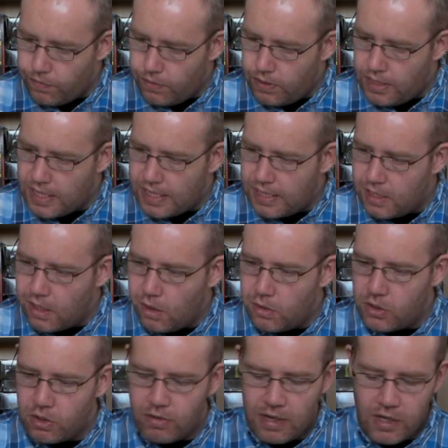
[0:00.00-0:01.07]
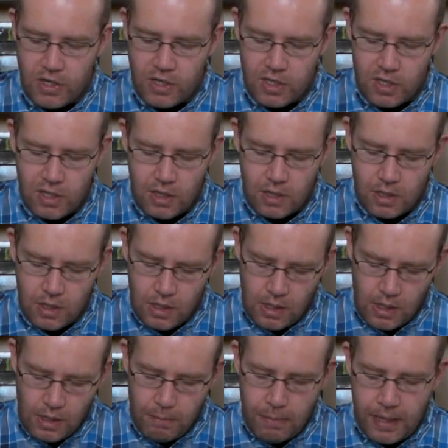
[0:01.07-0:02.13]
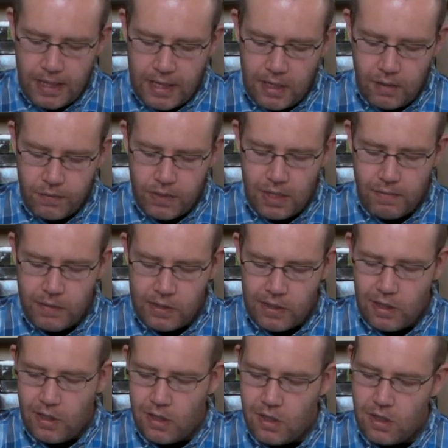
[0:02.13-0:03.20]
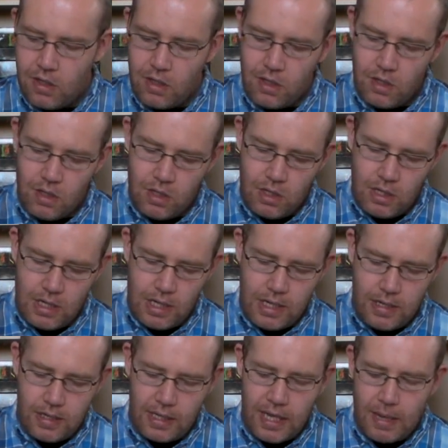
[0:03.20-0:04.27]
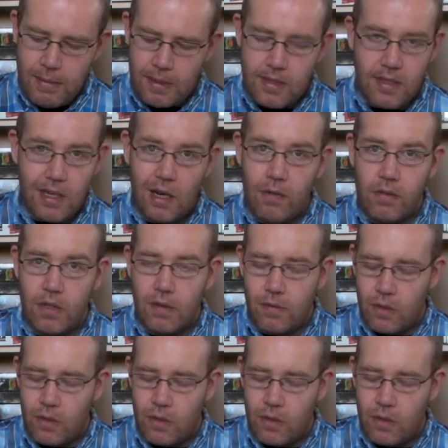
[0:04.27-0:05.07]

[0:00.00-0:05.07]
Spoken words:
Yeah, light scratching to the making of DVD. And the game itself, let's have a